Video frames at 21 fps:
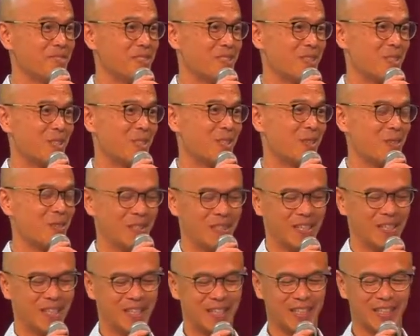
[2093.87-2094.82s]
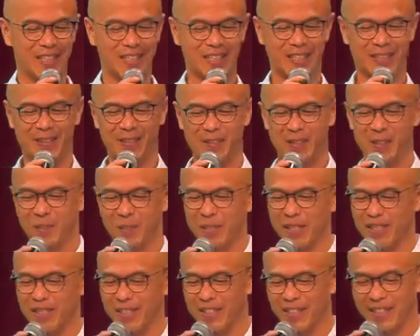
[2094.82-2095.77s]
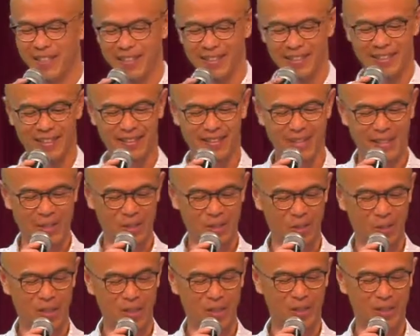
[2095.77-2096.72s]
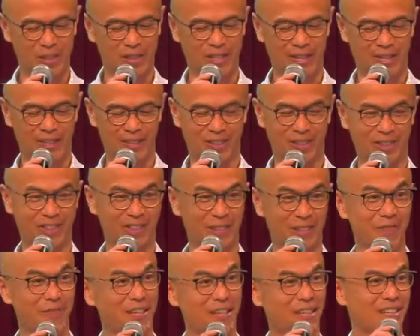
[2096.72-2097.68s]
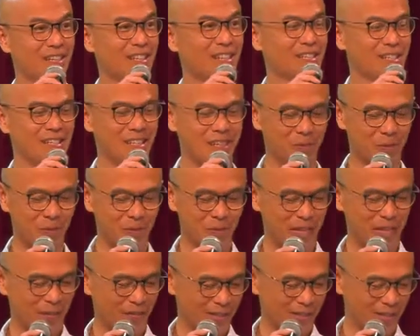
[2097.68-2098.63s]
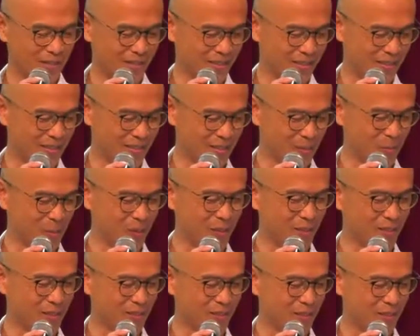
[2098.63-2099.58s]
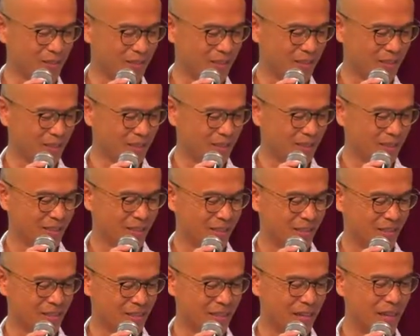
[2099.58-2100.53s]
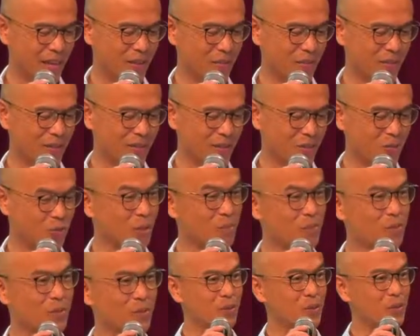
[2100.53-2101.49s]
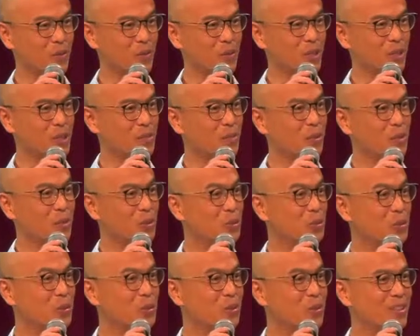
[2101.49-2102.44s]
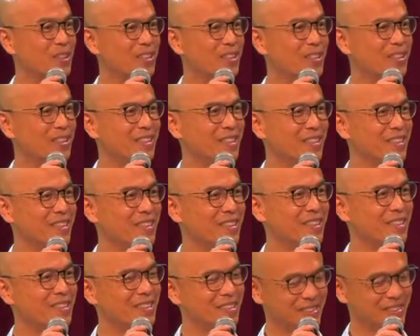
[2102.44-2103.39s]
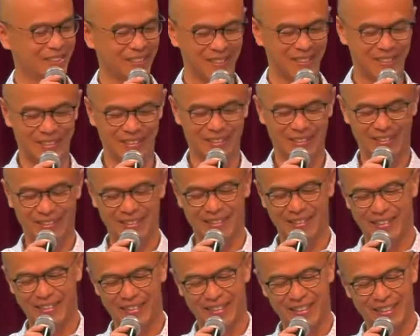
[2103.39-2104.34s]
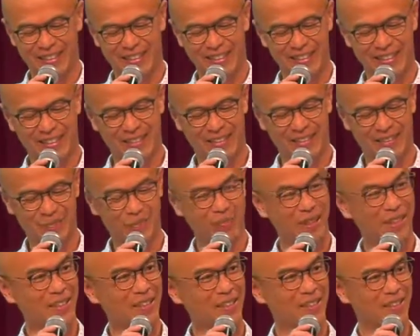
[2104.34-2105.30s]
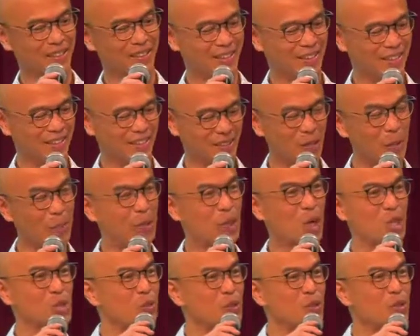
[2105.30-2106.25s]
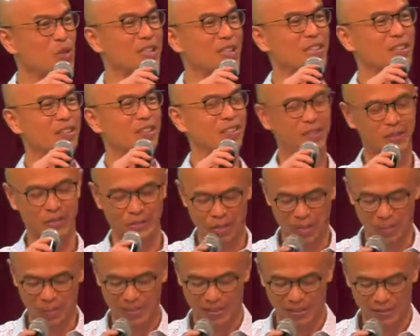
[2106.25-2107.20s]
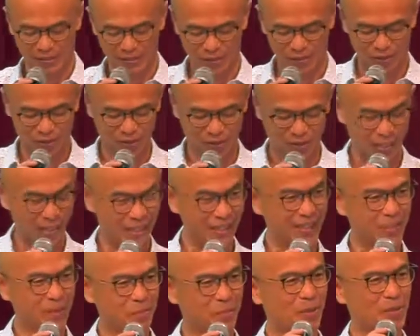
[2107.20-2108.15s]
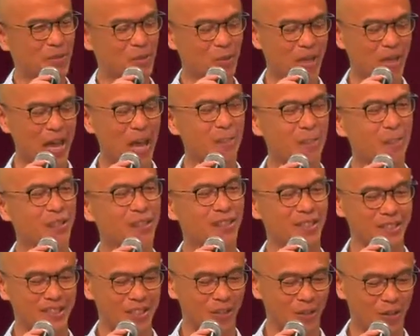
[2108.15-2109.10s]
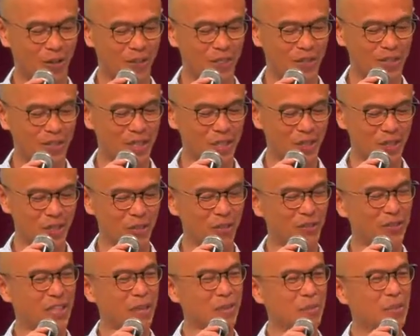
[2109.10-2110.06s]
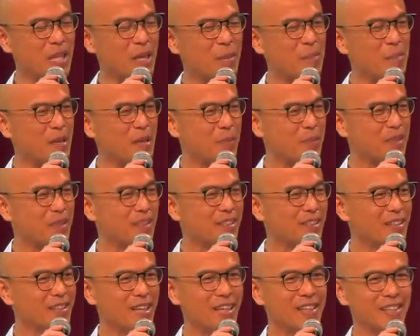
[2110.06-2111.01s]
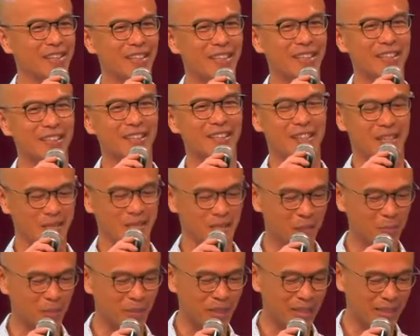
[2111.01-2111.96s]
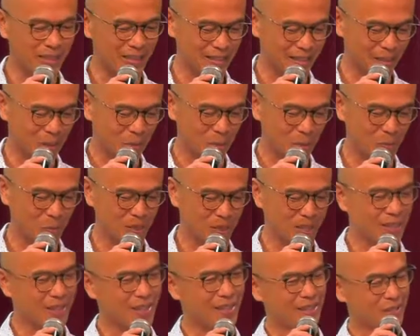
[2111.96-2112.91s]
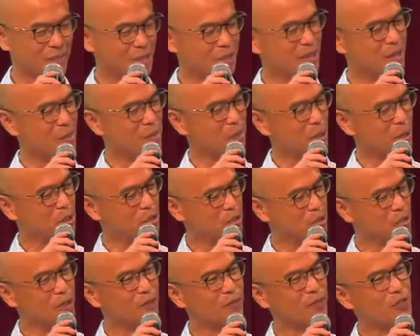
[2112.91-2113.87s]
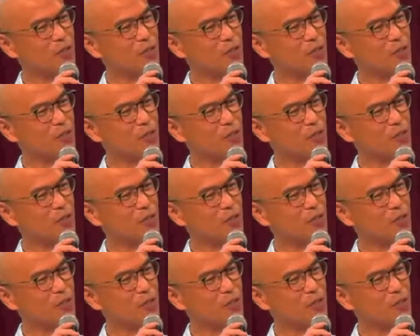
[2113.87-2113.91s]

So uh, speaker uh, needs no introduction. In fact, last night we were having a small little uh, gathering, Zhuang where we talk about you. And uh, uh, but not because we know that you're your speaker for today, but it so happened that in our conversation your name came up, and then uh, somebody in the group shared a picture of